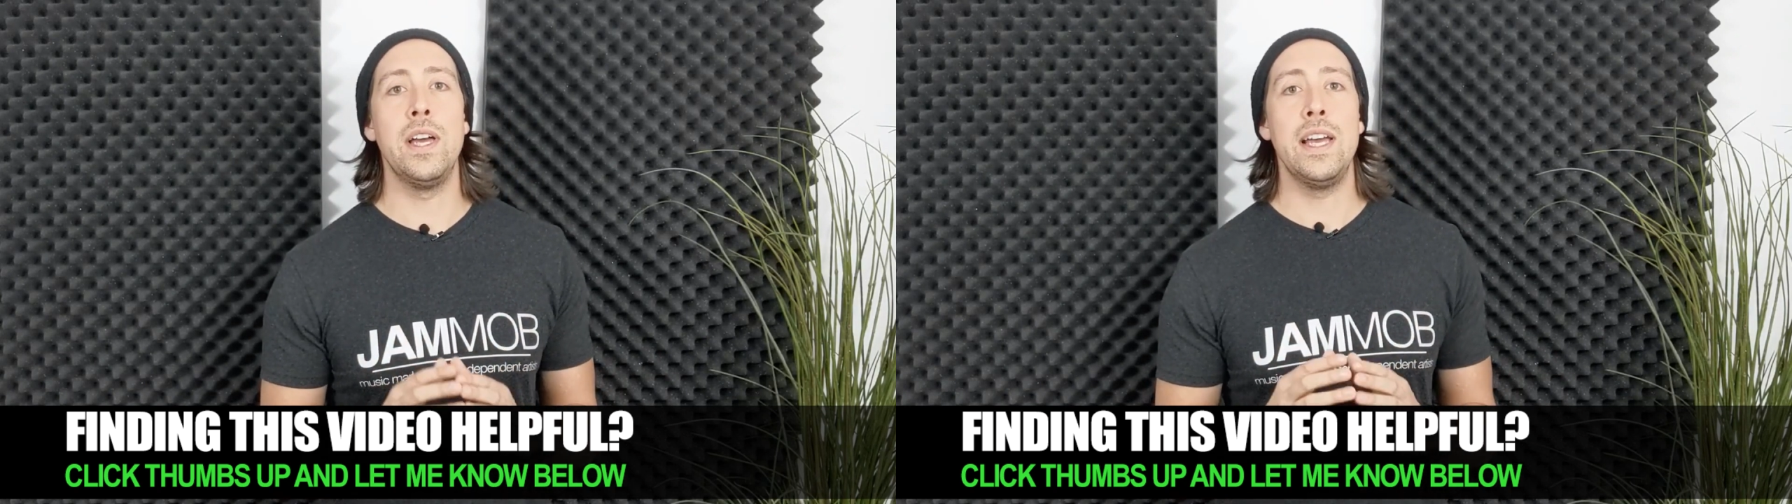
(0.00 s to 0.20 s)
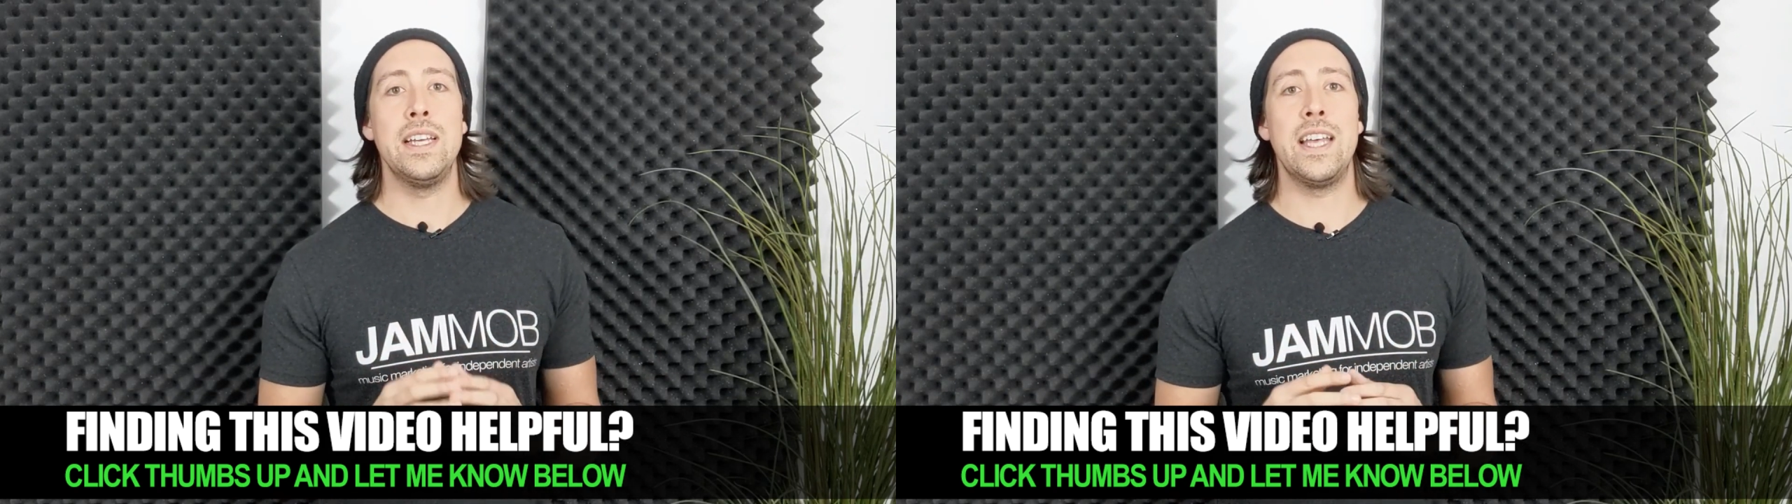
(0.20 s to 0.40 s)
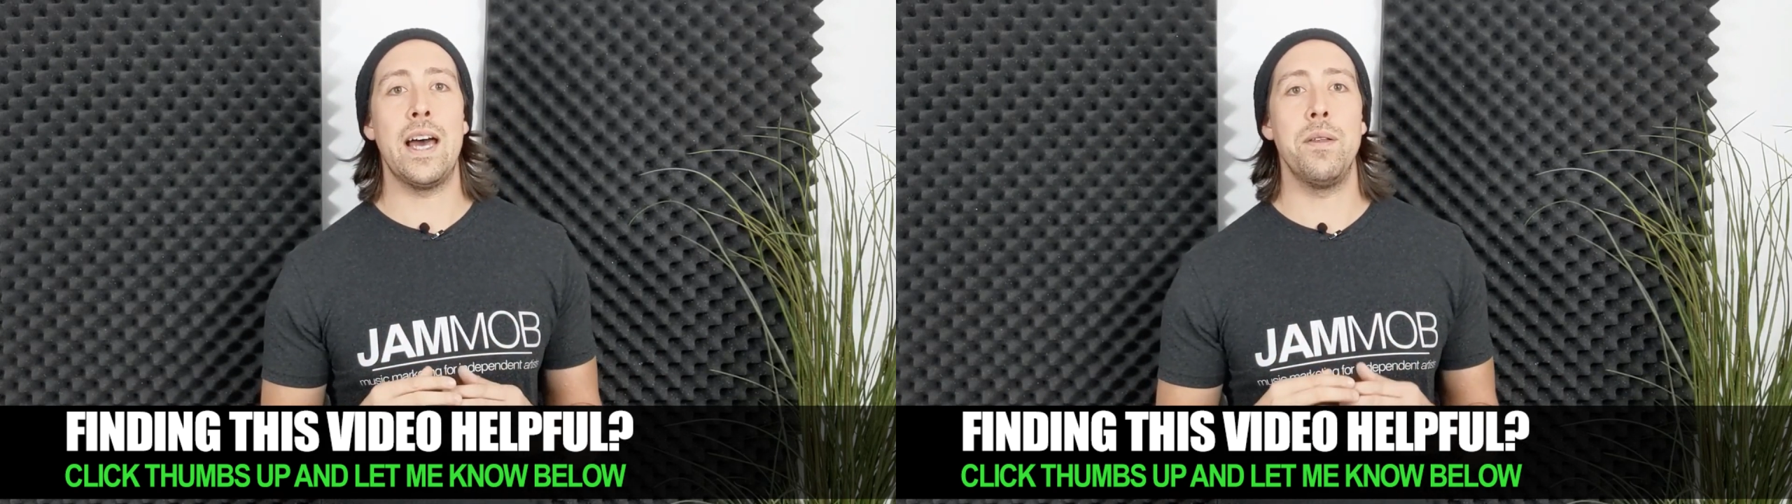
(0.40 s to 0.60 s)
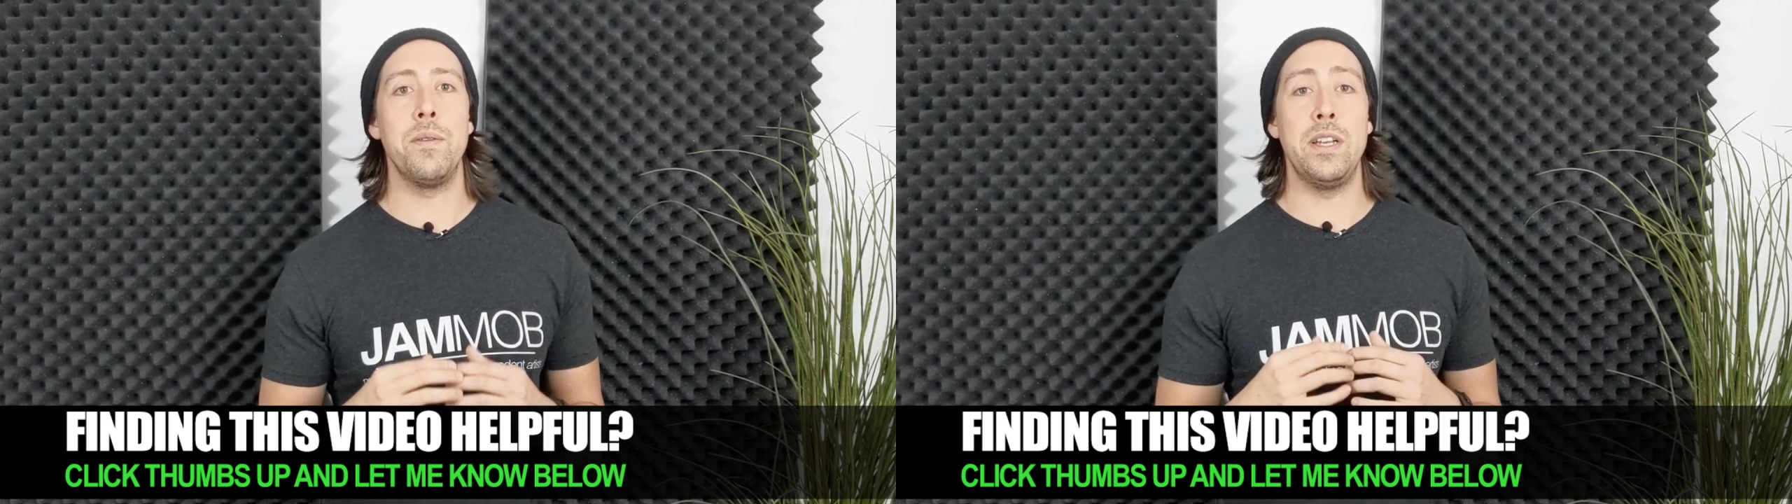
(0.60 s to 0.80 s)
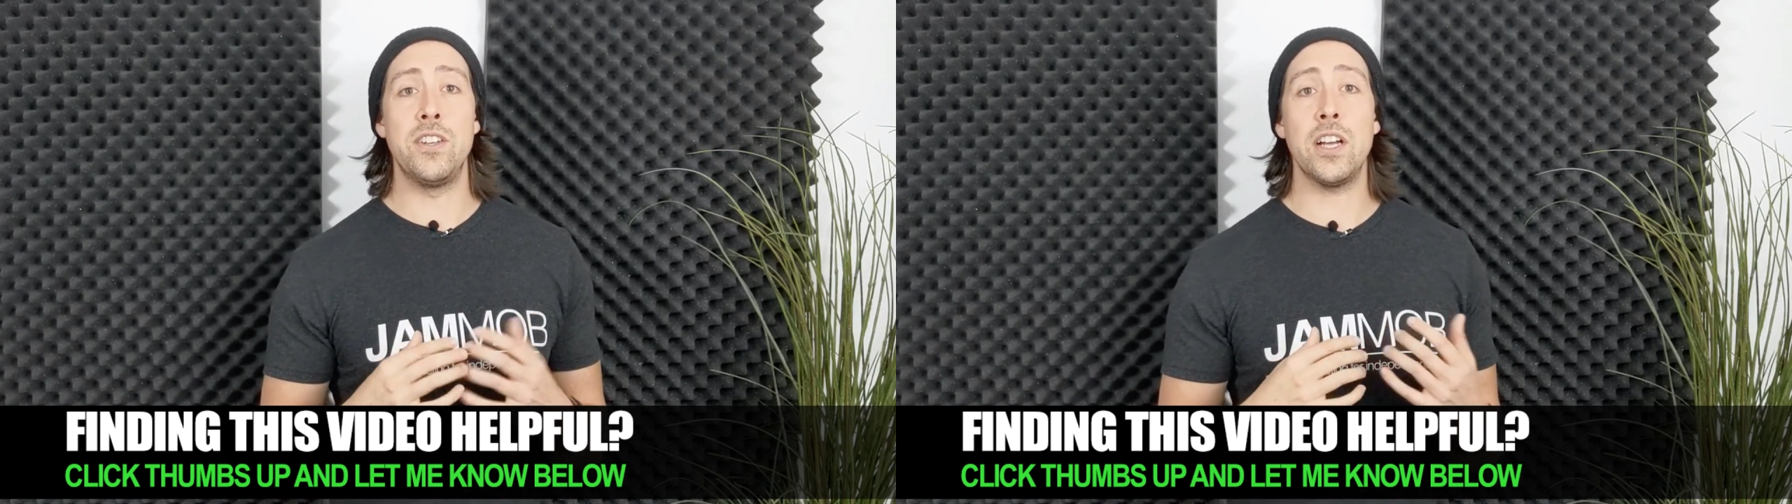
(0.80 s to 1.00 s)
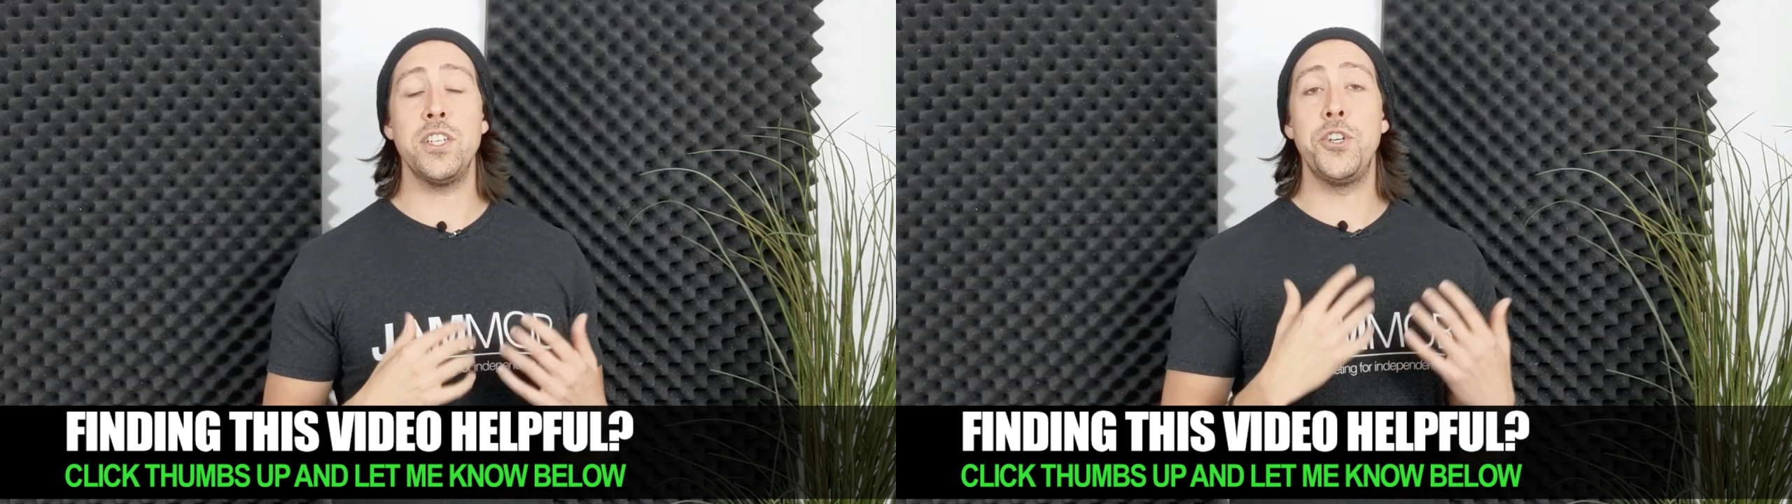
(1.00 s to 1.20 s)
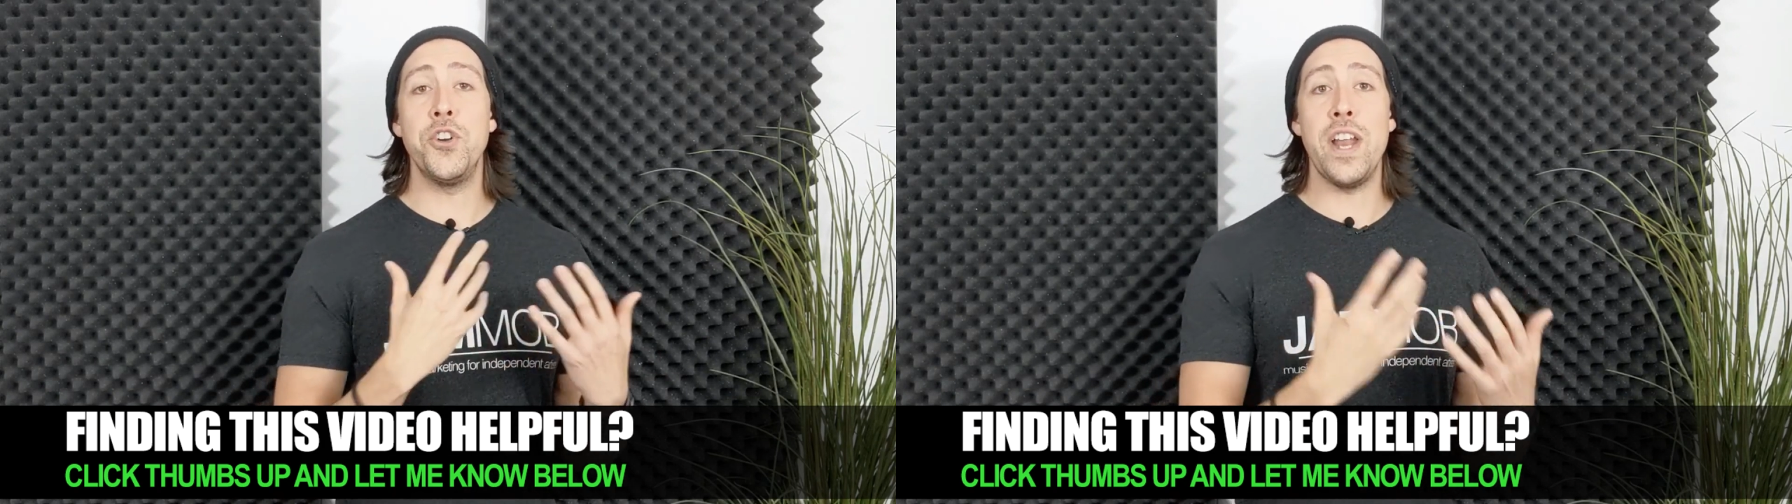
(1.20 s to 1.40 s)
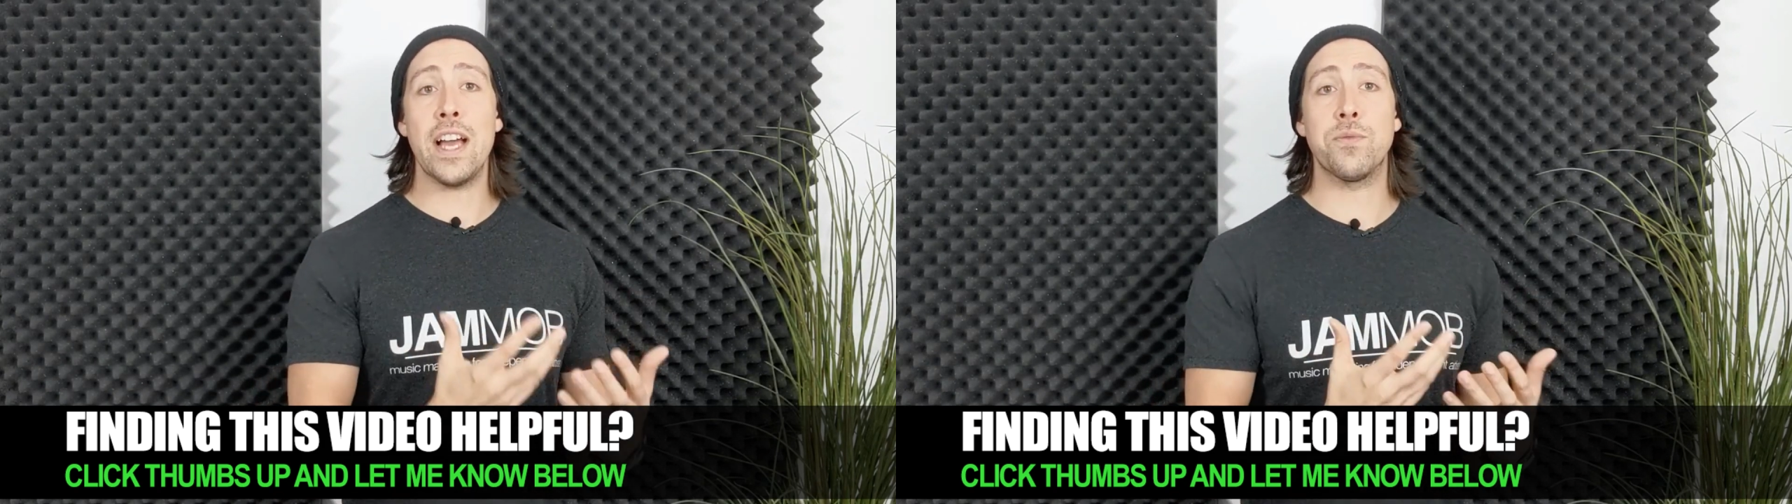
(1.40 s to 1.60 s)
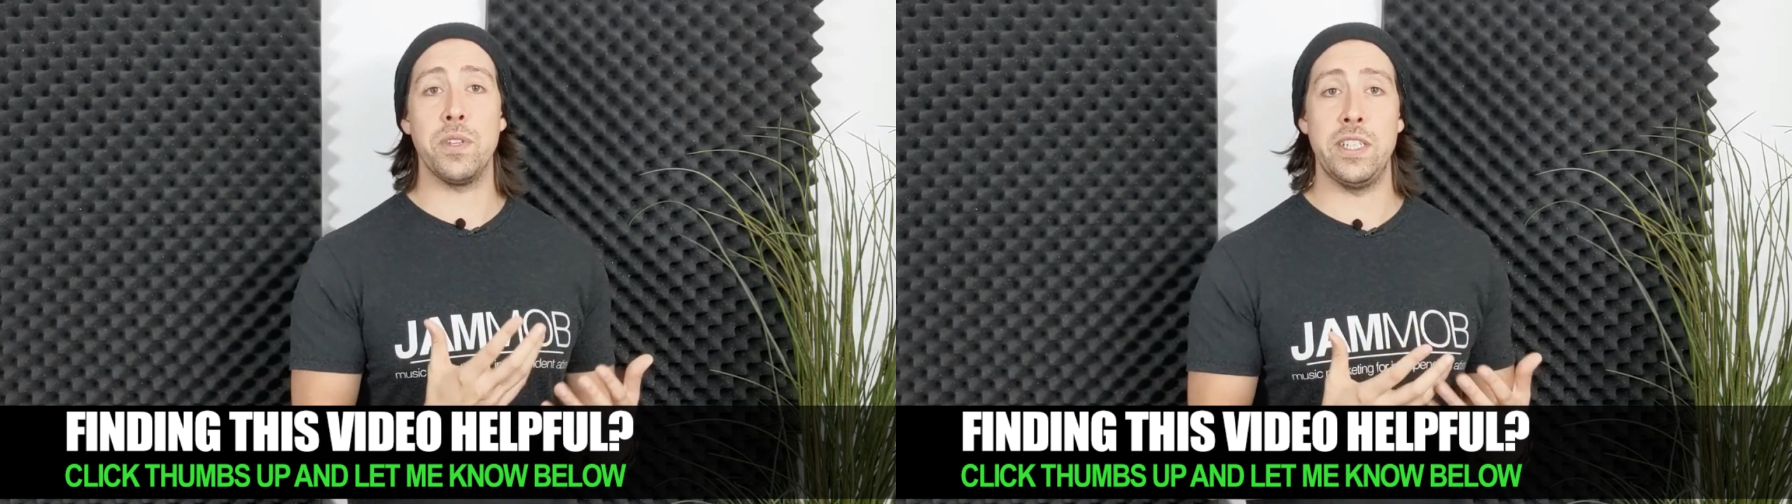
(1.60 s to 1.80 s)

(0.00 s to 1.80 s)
is that it's not just your next release